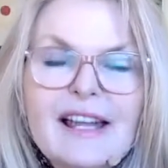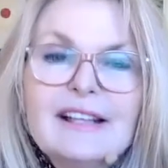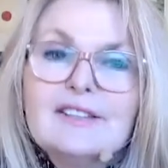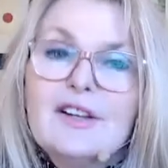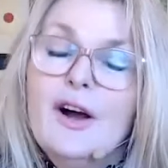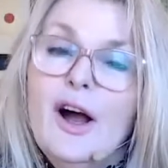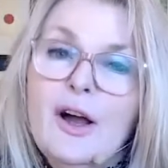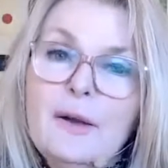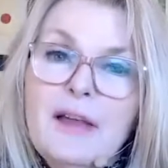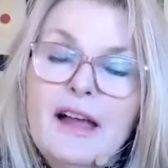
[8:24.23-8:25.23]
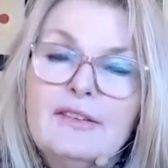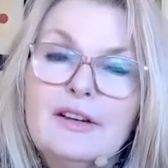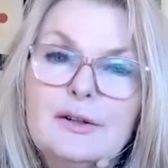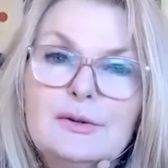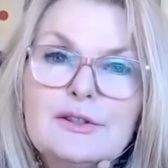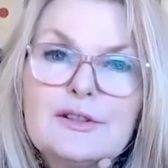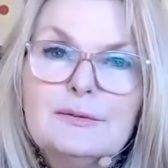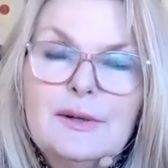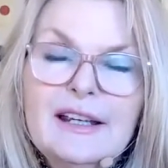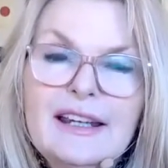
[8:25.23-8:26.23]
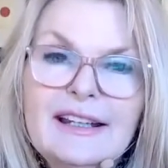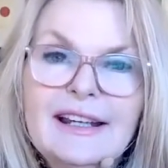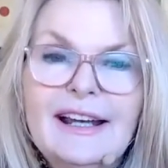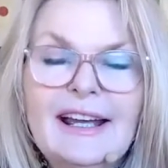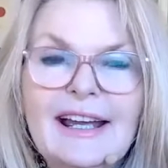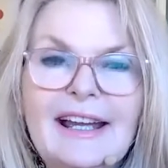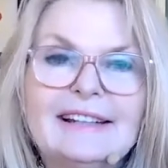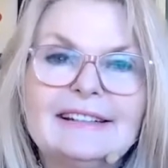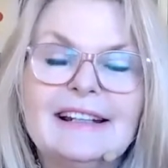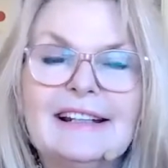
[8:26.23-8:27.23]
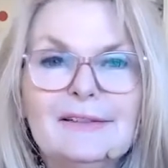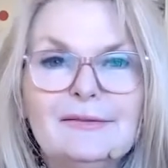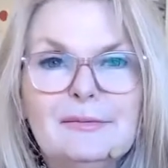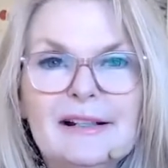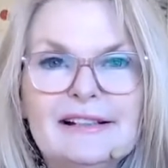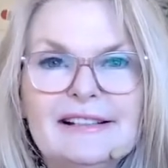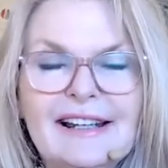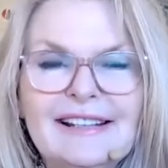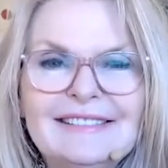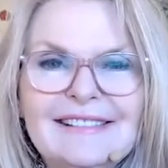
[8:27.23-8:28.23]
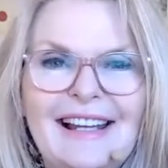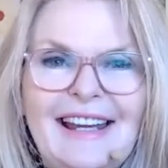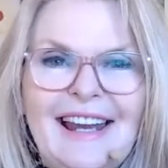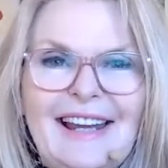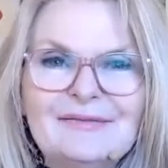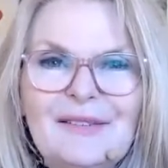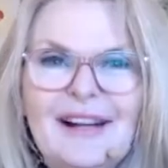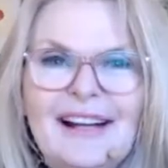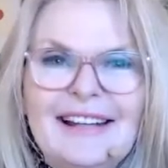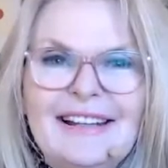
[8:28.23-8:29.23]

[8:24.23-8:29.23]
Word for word: So I hope you're having an awesome week and an even better day. Take care. Bye-bye.